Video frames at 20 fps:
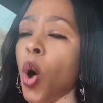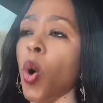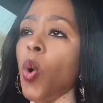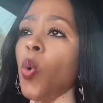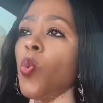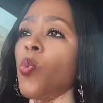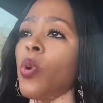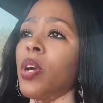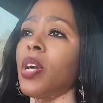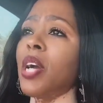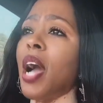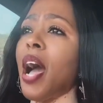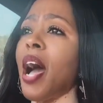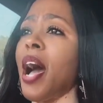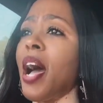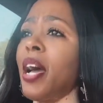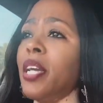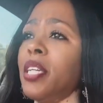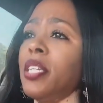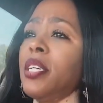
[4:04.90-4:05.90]
where
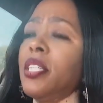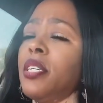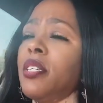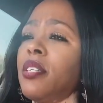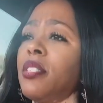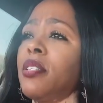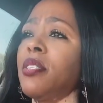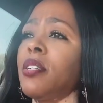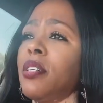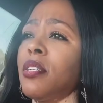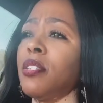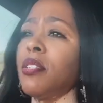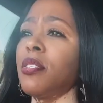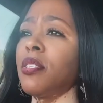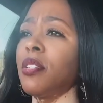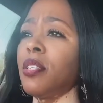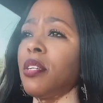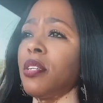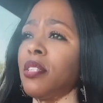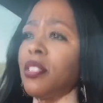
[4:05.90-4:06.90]
God is
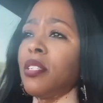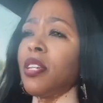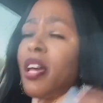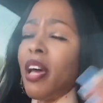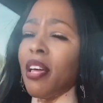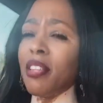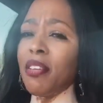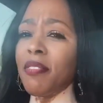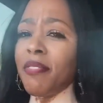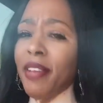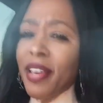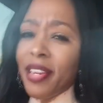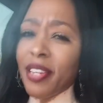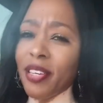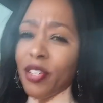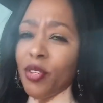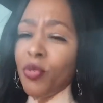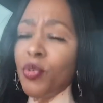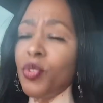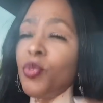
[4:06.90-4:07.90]

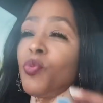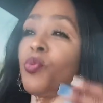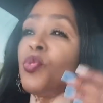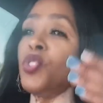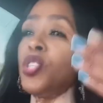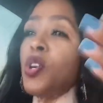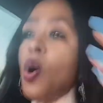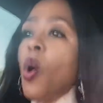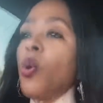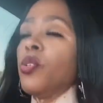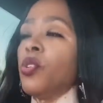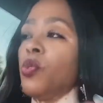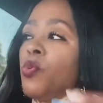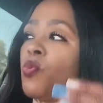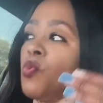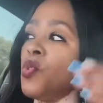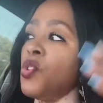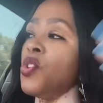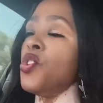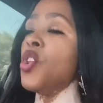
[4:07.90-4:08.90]
elevating you.
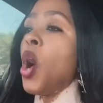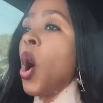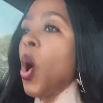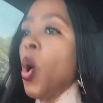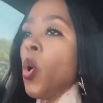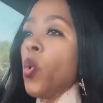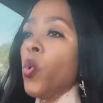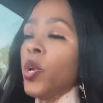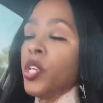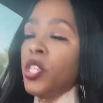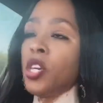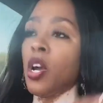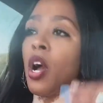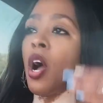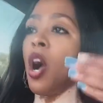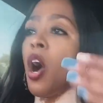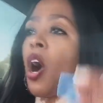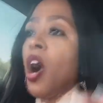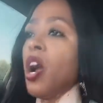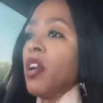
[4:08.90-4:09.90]
In your
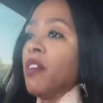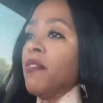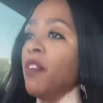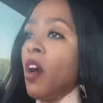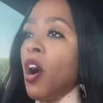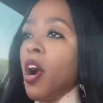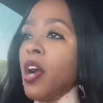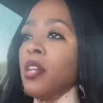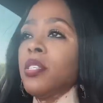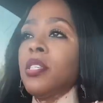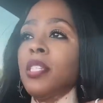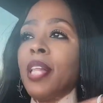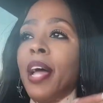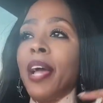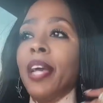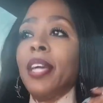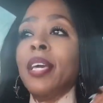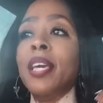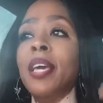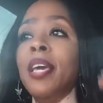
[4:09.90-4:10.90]
heart of hearts,
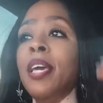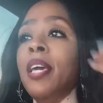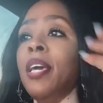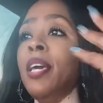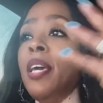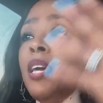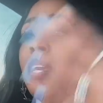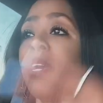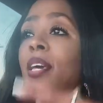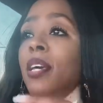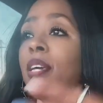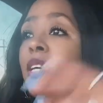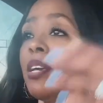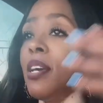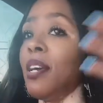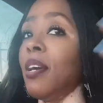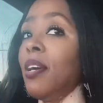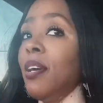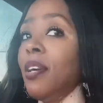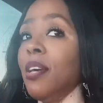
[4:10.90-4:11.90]
like
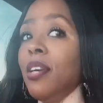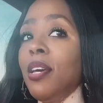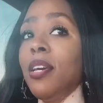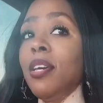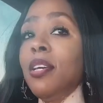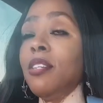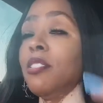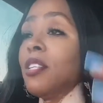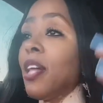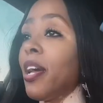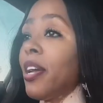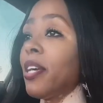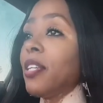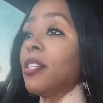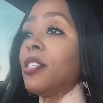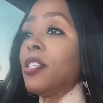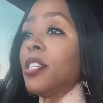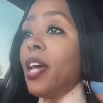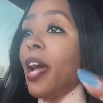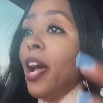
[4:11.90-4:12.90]
He's like,
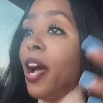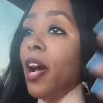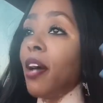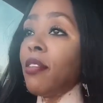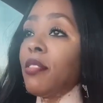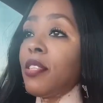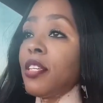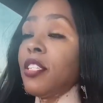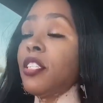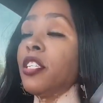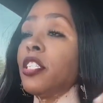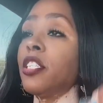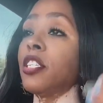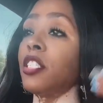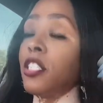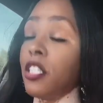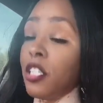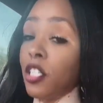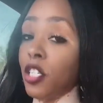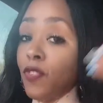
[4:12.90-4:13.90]
child, this is
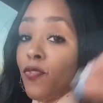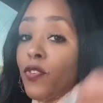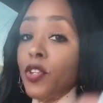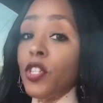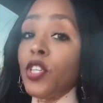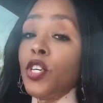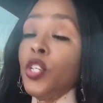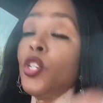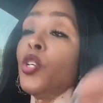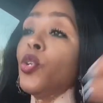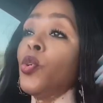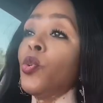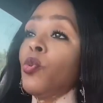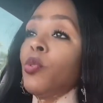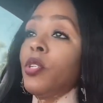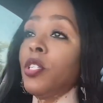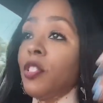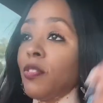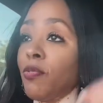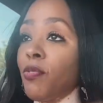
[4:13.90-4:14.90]
for
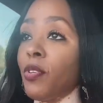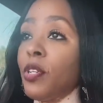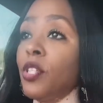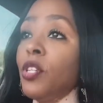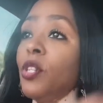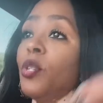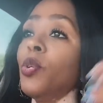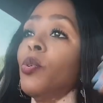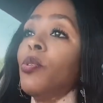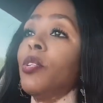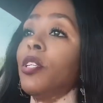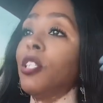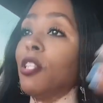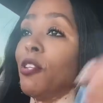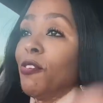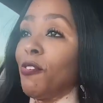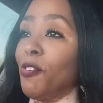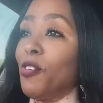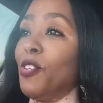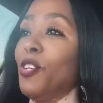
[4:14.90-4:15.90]
you, this is for you,
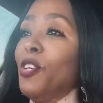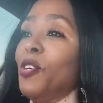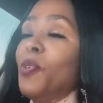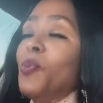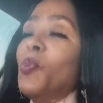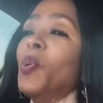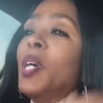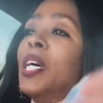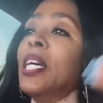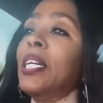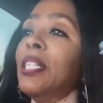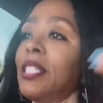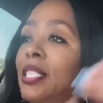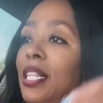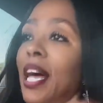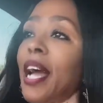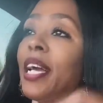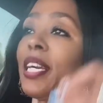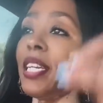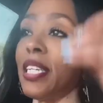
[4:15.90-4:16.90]
this is for you.
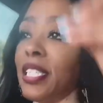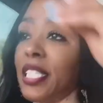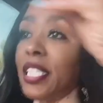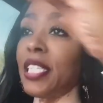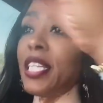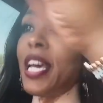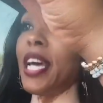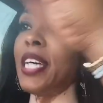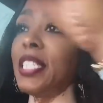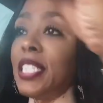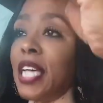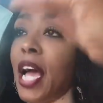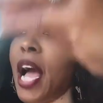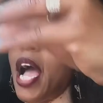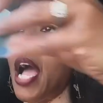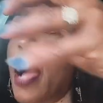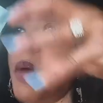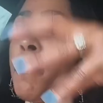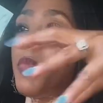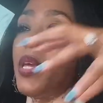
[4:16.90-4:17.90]
Like, it's that
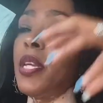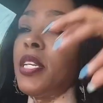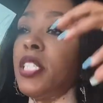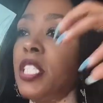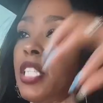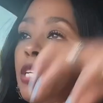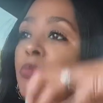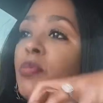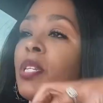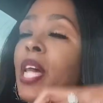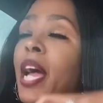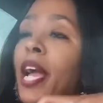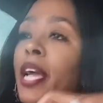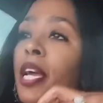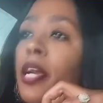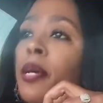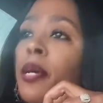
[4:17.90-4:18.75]
time. And it seems like